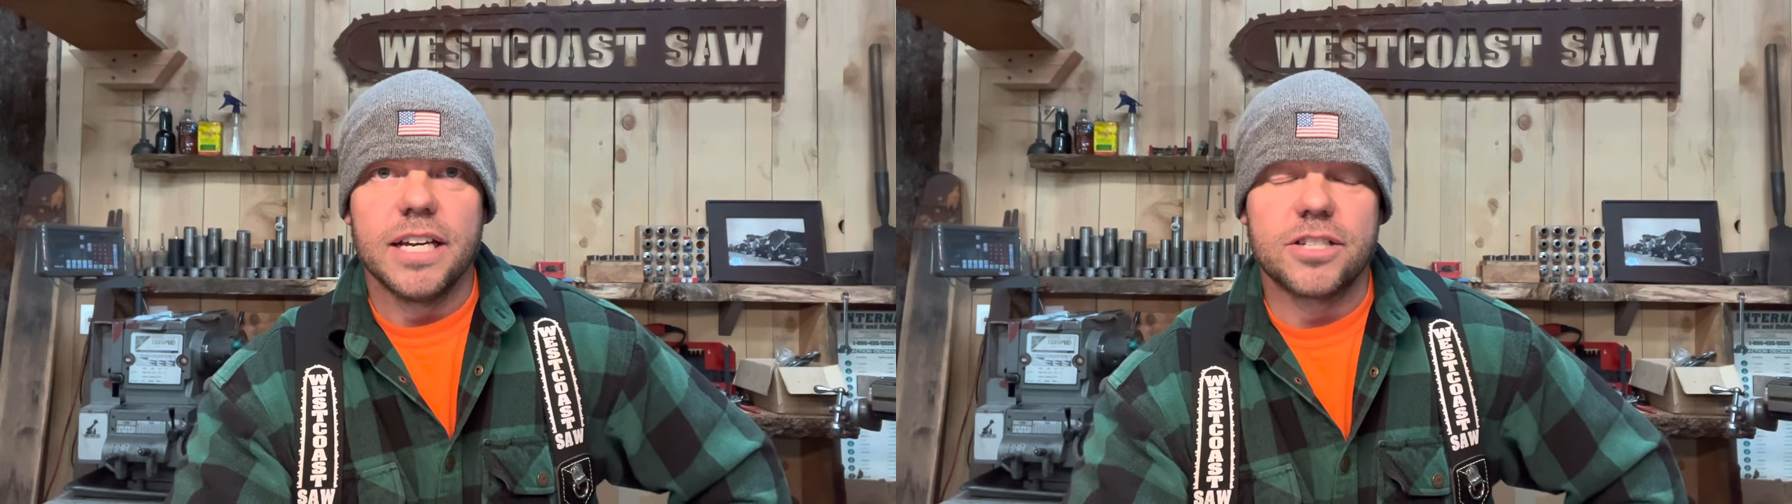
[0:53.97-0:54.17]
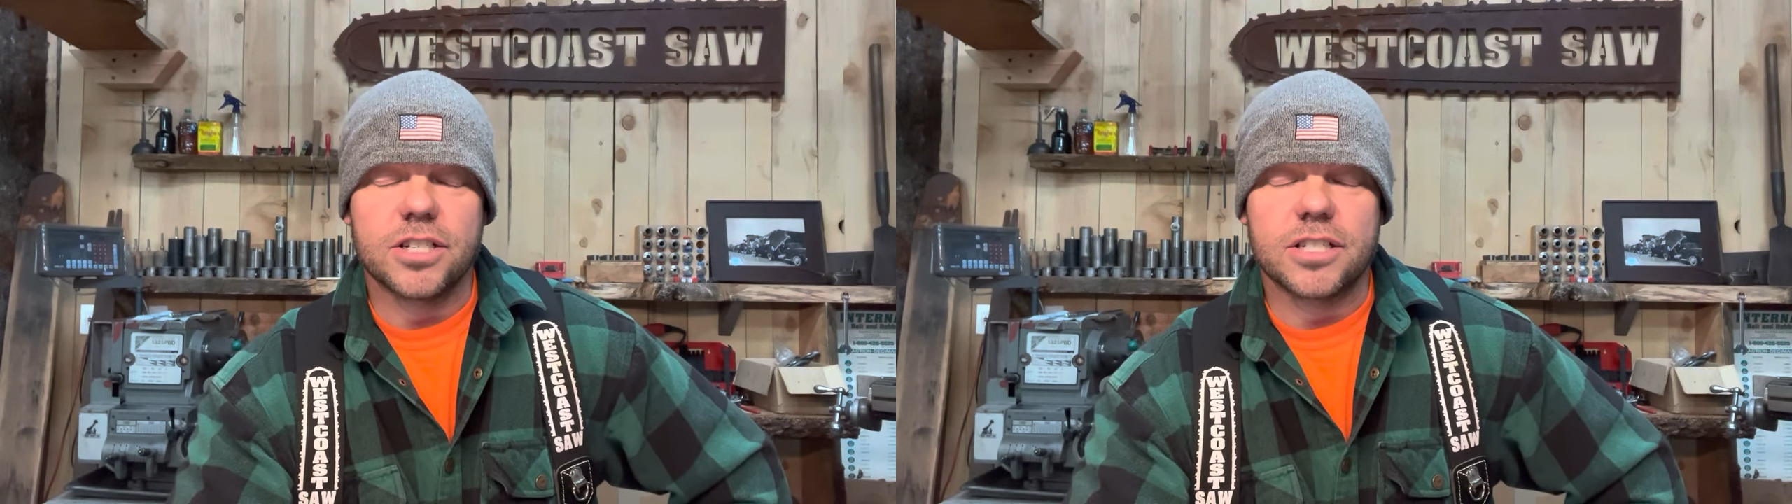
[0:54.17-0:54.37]

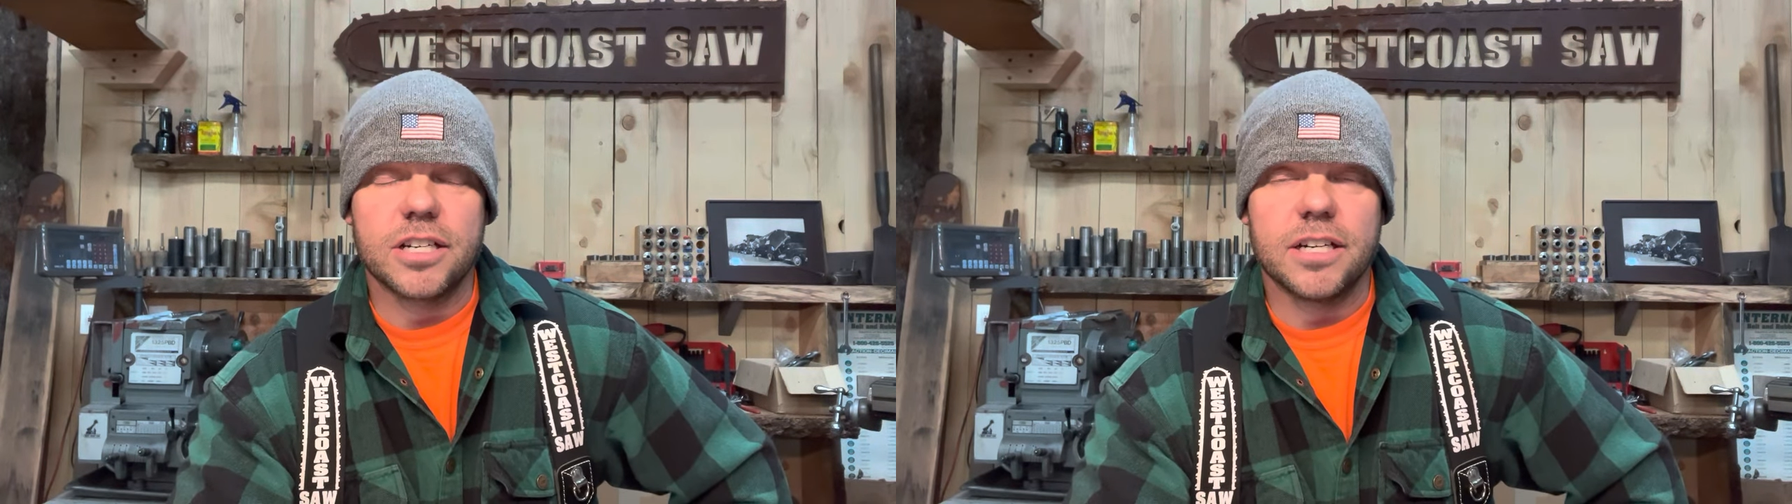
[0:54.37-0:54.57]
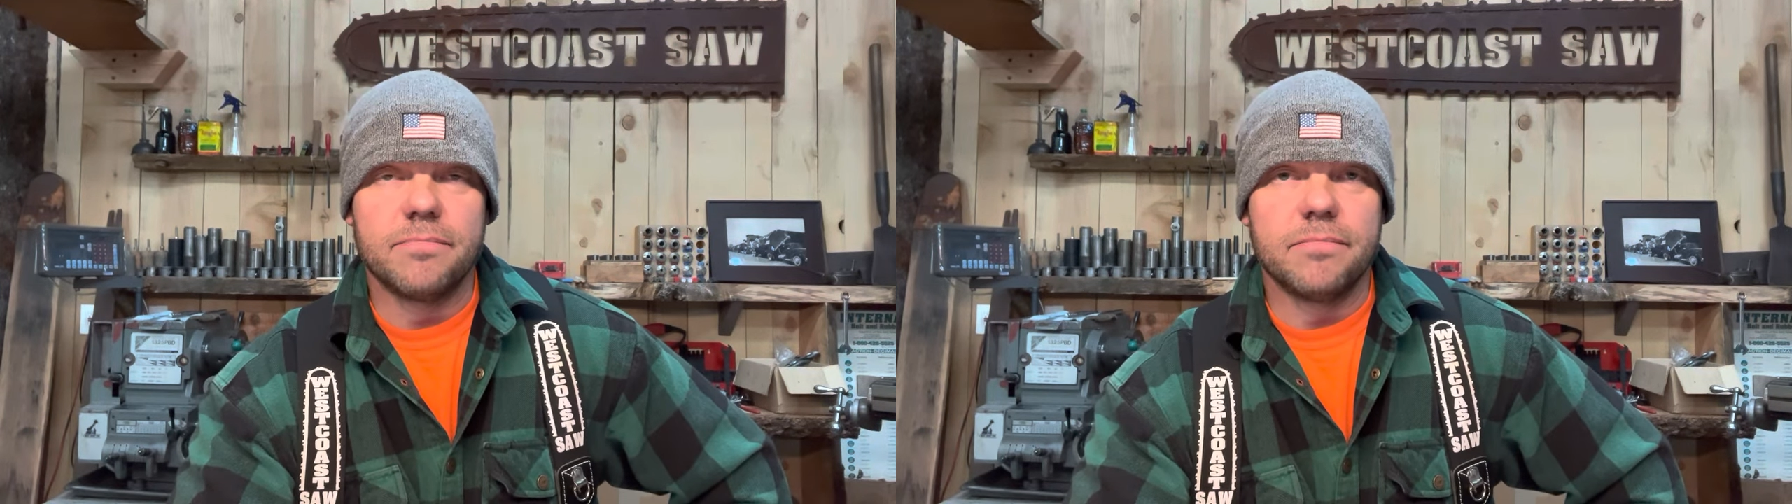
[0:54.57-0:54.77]
it's just
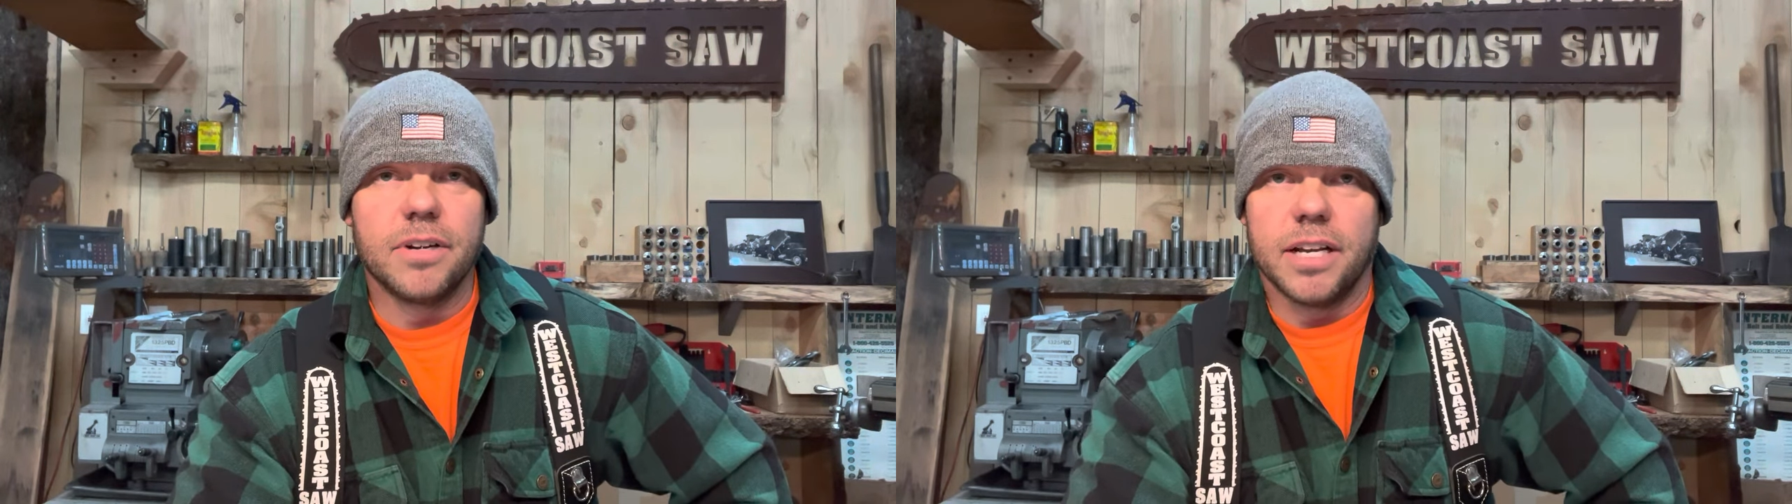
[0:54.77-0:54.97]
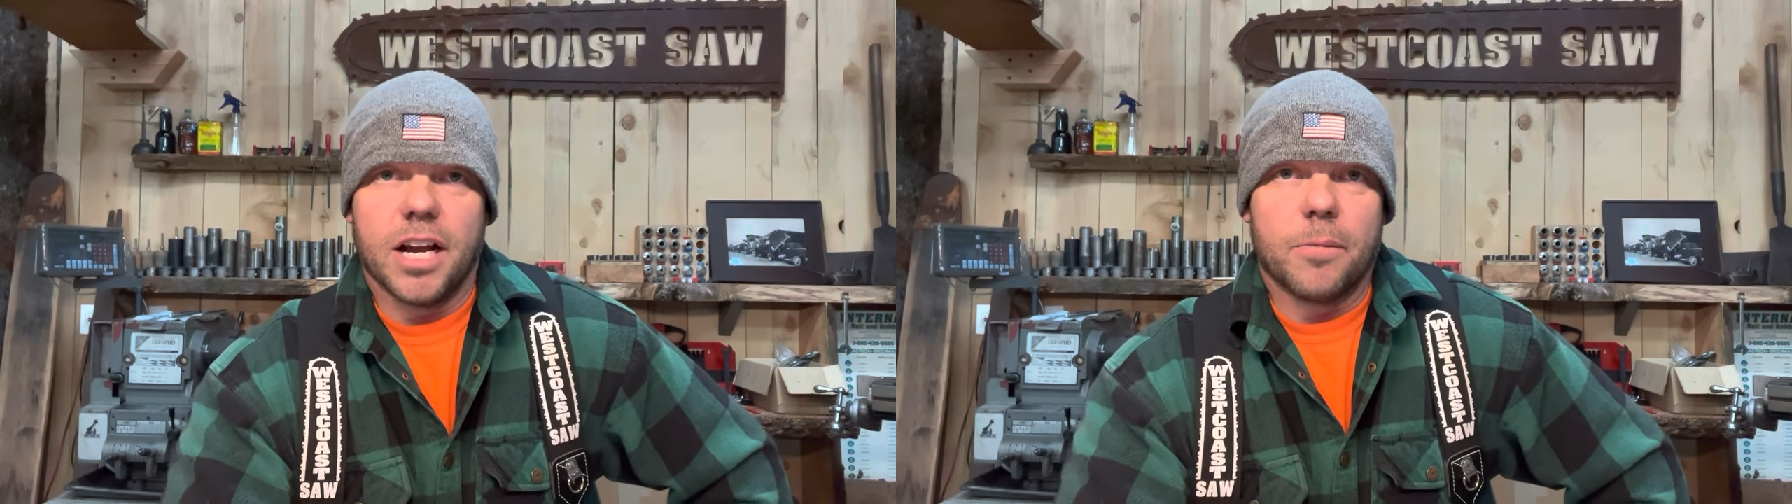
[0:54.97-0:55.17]
a,
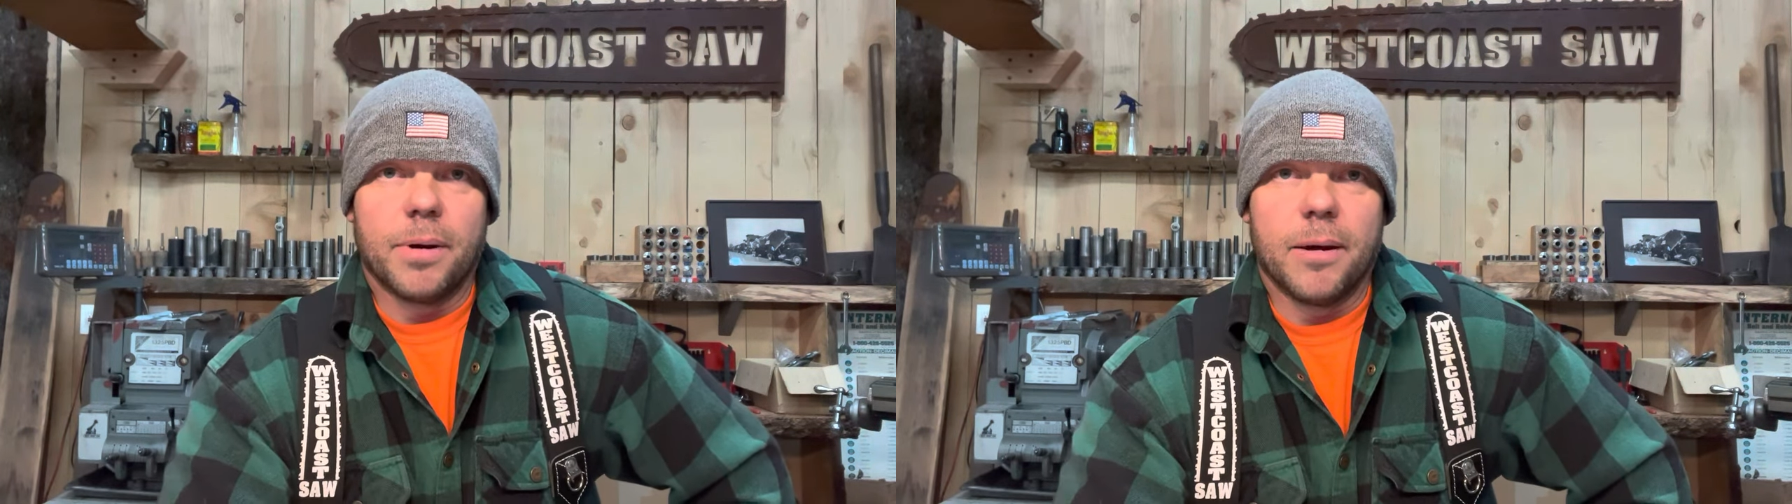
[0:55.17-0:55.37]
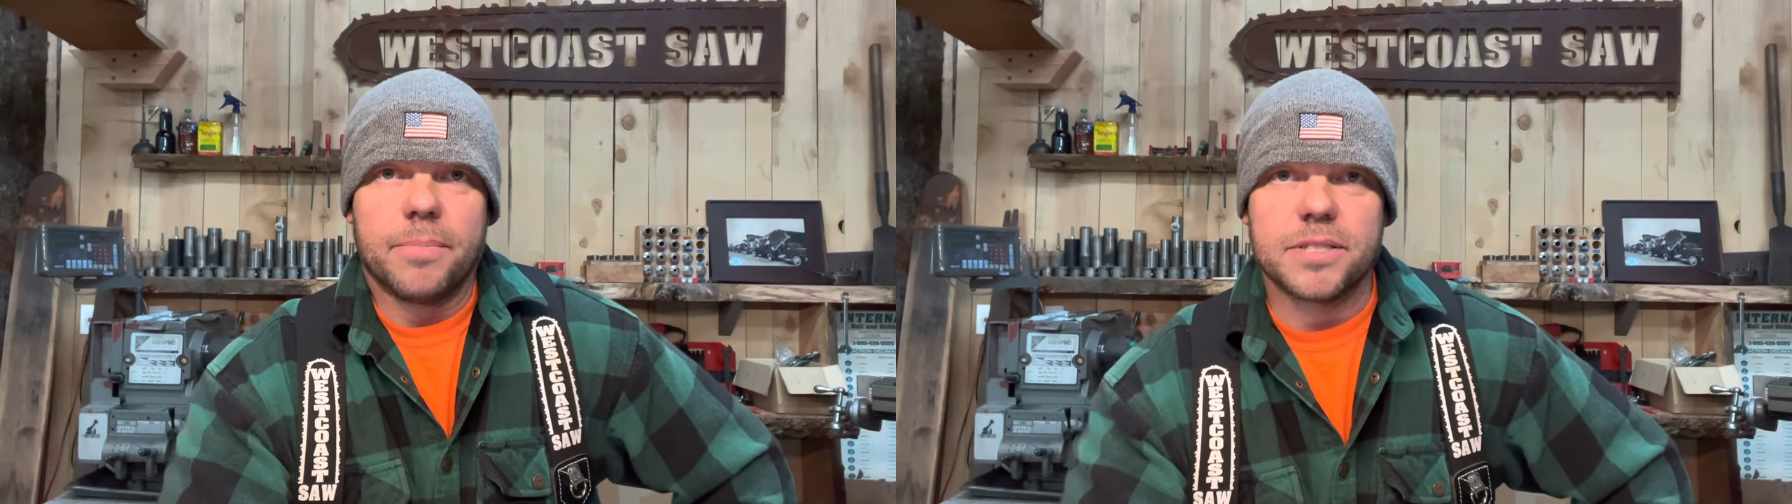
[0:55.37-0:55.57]
an air pump